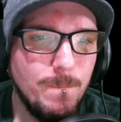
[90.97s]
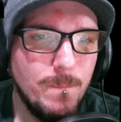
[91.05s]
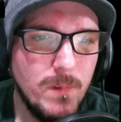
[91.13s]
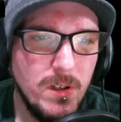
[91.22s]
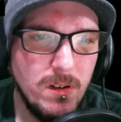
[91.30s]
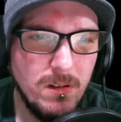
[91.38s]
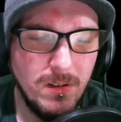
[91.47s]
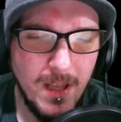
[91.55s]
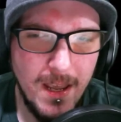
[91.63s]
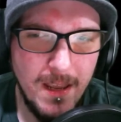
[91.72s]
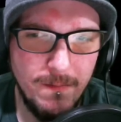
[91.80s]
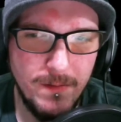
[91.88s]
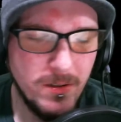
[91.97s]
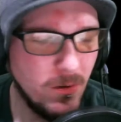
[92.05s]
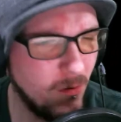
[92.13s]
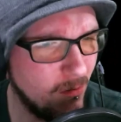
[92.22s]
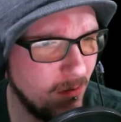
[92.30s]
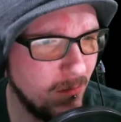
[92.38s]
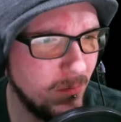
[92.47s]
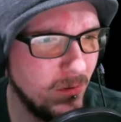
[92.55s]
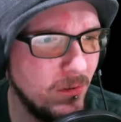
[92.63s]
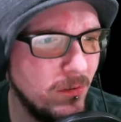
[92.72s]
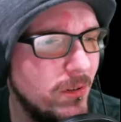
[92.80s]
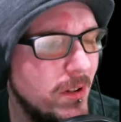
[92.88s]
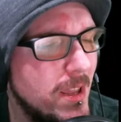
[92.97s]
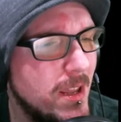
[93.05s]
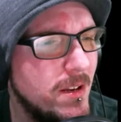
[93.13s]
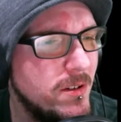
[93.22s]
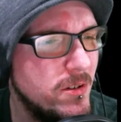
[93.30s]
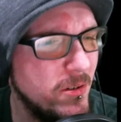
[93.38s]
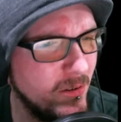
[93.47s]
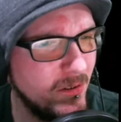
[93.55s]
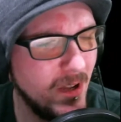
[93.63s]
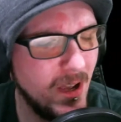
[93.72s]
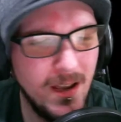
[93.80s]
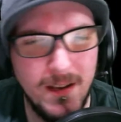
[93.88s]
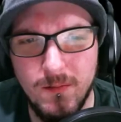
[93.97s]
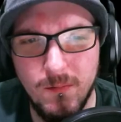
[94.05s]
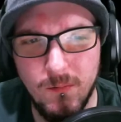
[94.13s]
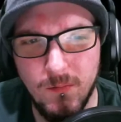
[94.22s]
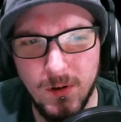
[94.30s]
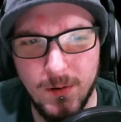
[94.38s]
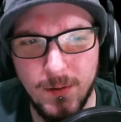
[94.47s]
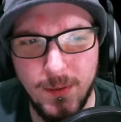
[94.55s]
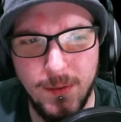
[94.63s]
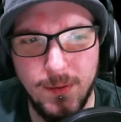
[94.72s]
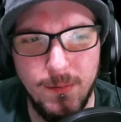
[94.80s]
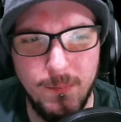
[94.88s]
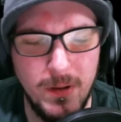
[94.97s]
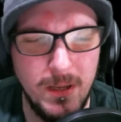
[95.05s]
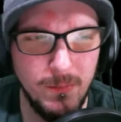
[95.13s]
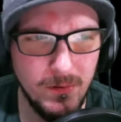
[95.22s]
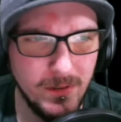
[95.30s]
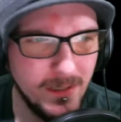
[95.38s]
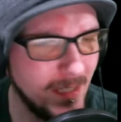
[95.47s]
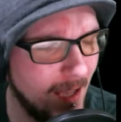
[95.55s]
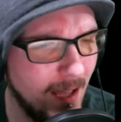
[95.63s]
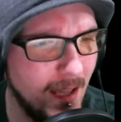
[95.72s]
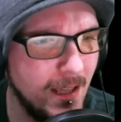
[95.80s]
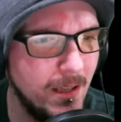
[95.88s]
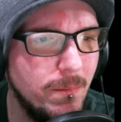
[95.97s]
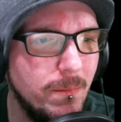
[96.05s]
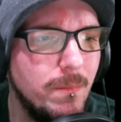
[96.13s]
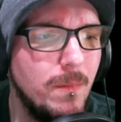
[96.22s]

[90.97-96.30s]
your life is horrible and you're not worth people's time.